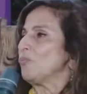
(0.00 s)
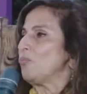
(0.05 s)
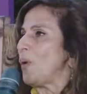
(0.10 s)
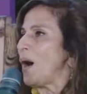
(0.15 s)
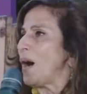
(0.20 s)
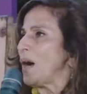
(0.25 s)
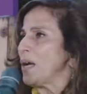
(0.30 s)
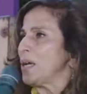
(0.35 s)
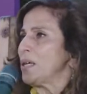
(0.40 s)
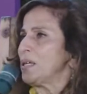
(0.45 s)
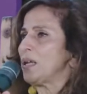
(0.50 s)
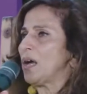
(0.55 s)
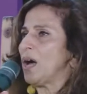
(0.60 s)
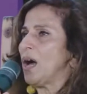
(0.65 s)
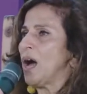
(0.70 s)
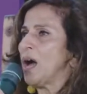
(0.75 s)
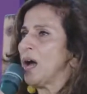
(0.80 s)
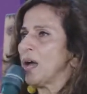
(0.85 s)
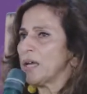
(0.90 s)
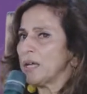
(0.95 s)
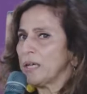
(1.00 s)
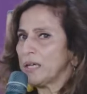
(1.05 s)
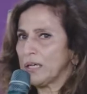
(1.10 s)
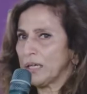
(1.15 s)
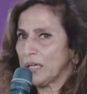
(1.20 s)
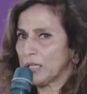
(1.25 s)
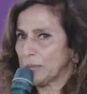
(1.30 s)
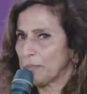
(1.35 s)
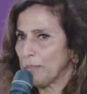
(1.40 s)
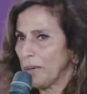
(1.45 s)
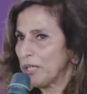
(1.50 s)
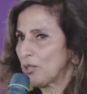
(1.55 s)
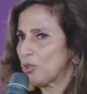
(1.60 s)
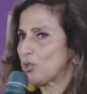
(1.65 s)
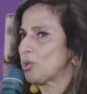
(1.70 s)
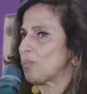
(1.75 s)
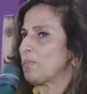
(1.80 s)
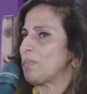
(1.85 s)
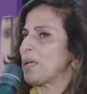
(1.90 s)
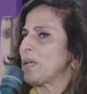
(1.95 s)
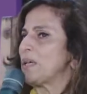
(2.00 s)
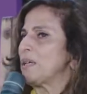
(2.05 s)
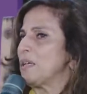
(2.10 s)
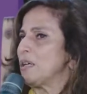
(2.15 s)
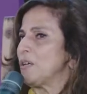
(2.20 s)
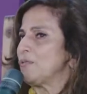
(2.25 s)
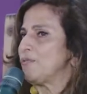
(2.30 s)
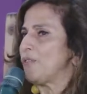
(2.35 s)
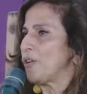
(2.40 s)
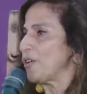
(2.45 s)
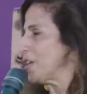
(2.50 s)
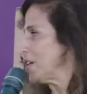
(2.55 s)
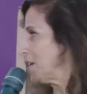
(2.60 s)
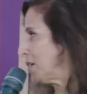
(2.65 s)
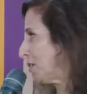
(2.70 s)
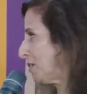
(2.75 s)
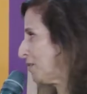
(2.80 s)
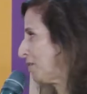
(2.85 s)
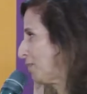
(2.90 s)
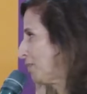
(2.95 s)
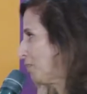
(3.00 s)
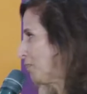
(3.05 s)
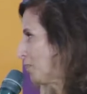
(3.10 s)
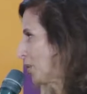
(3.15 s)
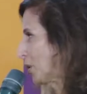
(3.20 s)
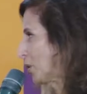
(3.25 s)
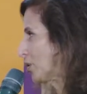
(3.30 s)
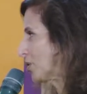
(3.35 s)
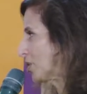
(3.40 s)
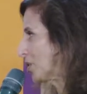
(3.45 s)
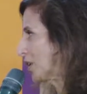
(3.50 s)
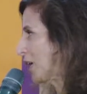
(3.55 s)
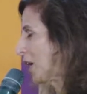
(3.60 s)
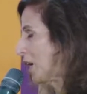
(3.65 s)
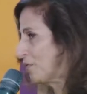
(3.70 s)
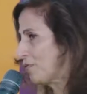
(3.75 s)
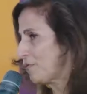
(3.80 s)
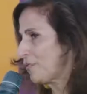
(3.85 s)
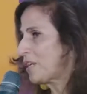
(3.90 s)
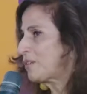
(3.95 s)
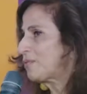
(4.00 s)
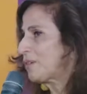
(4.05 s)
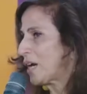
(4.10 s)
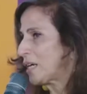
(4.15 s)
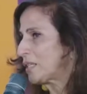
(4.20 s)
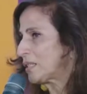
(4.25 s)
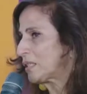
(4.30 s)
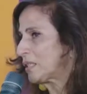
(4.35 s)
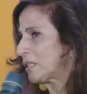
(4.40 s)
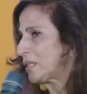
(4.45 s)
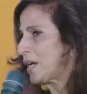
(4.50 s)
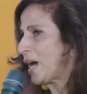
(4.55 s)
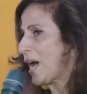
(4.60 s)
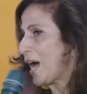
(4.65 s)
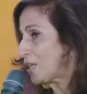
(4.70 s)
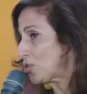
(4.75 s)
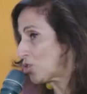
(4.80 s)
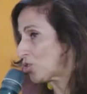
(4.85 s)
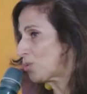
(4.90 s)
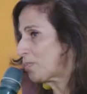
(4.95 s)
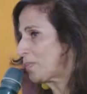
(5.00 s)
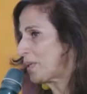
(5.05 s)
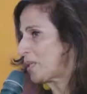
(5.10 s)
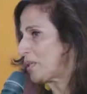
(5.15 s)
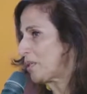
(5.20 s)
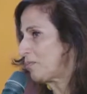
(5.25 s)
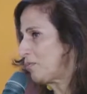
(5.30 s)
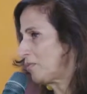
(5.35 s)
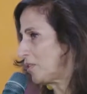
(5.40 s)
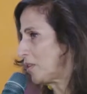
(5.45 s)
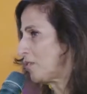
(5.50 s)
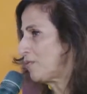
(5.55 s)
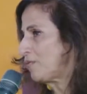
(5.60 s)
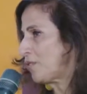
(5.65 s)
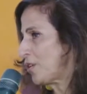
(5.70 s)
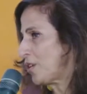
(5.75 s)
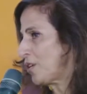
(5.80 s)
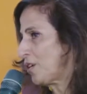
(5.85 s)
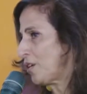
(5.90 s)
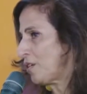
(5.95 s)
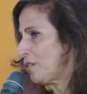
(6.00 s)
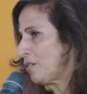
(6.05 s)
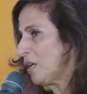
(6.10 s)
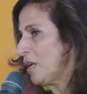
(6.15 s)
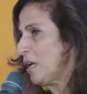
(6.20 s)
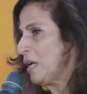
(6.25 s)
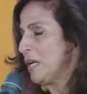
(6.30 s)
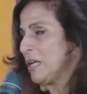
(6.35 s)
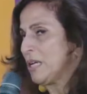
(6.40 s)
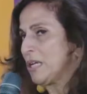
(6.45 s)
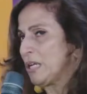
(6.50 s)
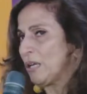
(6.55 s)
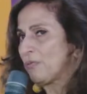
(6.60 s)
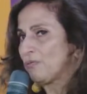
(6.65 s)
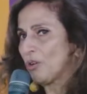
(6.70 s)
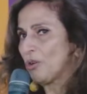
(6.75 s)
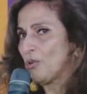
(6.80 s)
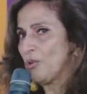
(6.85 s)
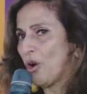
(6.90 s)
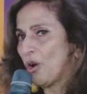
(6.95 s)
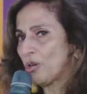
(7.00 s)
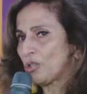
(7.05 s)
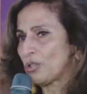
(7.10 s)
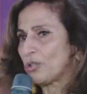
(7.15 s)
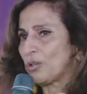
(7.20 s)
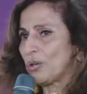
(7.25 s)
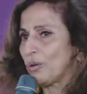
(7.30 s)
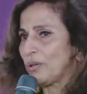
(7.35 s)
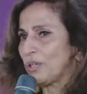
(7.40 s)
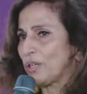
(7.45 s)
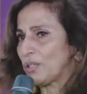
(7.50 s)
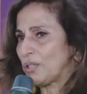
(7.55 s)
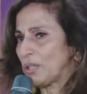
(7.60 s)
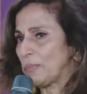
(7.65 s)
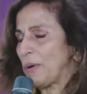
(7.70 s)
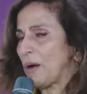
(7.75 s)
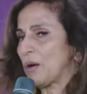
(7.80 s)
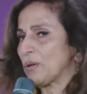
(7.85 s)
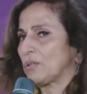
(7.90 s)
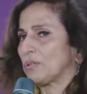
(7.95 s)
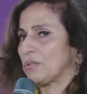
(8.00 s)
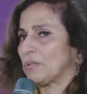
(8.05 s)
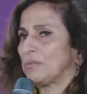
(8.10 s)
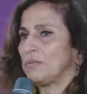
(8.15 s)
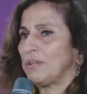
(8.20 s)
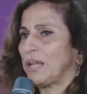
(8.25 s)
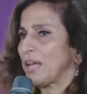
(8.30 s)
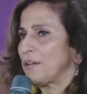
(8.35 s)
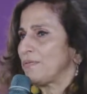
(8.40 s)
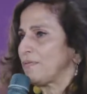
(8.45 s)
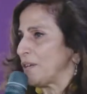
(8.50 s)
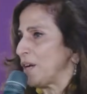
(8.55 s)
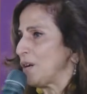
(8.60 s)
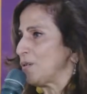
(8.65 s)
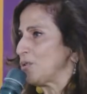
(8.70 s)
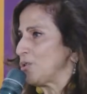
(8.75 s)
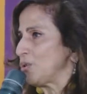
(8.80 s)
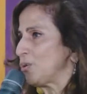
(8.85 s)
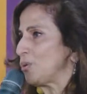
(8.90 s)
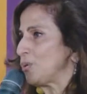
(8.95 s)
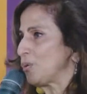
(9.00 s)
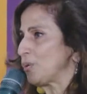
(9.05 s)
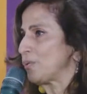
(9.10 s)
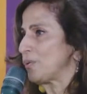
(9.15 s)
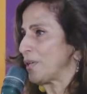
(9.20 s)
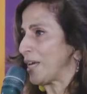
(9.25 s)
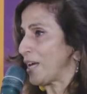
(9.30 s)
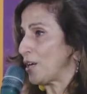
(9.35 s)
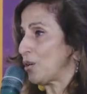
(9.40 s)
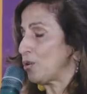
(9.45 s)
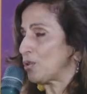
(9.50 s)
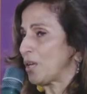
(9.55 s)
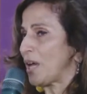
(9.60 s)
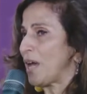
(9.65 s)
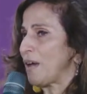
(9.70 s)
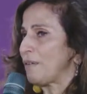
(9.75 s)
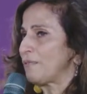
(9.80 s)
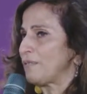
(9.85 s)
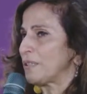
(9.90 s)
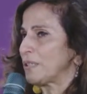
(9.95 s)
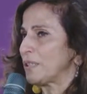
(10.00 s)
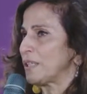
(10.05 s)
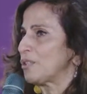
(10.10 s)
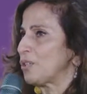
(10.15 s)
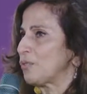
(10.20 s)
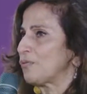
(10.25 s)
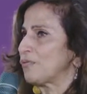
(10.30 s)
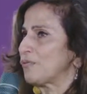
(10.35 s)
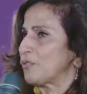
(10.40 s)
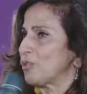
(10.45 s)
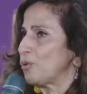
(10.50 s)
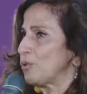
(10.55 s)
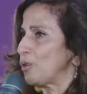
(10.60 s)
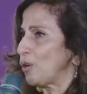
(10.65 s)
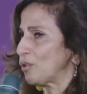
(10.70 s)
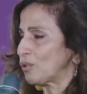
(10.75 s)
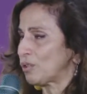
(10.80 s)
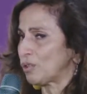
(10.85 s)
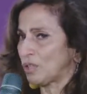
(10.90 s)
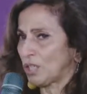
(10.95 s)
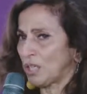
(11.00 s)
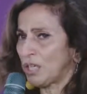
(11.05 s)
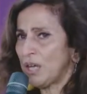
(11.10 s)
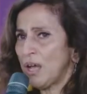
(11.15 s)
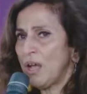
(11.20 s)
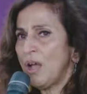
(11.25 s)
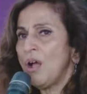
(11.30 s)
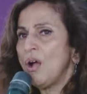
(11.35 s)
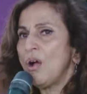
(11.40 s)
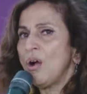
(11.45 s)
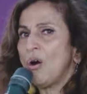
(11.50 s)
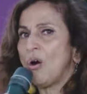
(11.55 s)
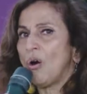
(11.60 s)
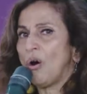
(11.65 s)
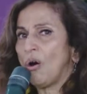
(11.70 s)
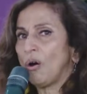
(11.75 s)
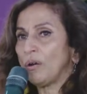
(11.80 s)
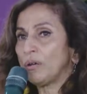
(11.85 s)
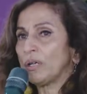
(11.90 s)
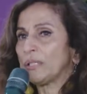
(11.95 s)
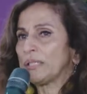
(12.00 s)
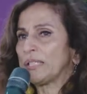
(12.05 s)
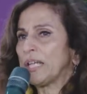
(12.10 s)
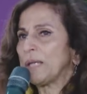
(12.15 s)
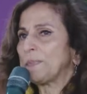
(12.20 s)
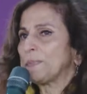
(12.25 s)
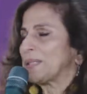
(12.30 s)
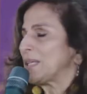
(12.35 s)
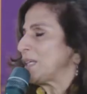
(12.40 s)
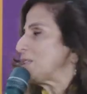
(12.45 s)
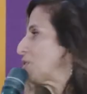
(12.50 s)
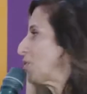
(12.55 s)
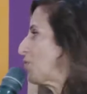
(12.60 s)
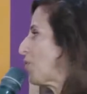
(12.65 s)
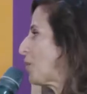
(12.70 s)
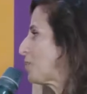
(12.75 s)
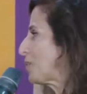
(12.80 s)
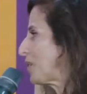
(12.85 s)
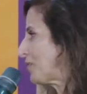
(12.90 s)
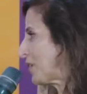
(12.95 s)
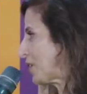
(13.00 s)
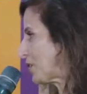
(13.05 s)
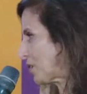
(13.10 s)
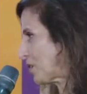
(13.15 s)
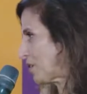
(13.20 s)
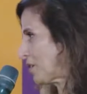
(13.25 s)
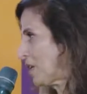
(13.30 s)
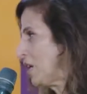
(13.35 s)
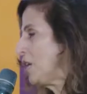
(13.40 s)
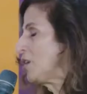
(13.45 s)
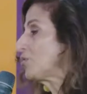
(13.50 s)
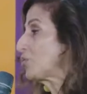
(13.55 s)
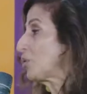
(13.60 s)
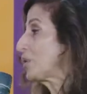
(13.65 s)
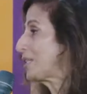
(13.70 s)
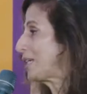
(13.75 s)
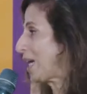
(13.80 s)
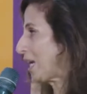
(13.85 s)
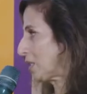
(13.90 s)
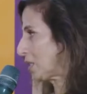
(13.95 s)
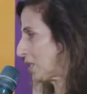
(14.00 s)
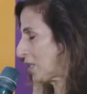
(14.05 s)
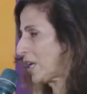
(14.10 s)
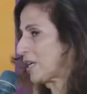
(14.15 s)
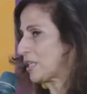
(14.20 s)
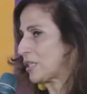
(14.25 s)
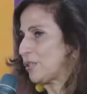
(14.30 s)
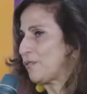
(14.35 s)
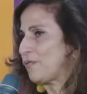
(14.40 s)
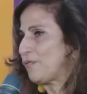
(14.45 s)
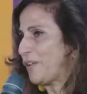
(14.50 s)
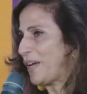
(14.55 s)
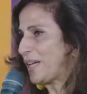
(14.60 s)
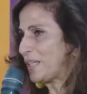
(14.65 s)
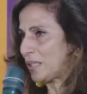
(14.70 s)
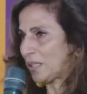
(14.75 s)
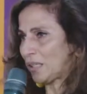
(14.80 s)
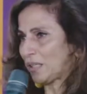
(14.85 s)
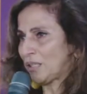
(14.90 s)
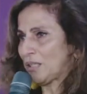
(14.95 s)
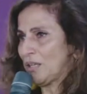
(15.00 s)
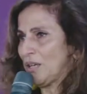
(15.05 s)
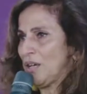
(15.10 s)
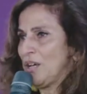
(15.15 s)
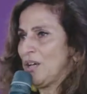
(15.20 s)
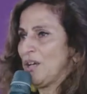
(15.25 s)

While I admit to being a voyeur, because every writer has to be a voyeur, if you're not curious about life around you, you cannot have a sense of curiosity or a deep sense of observation. So yes, I confess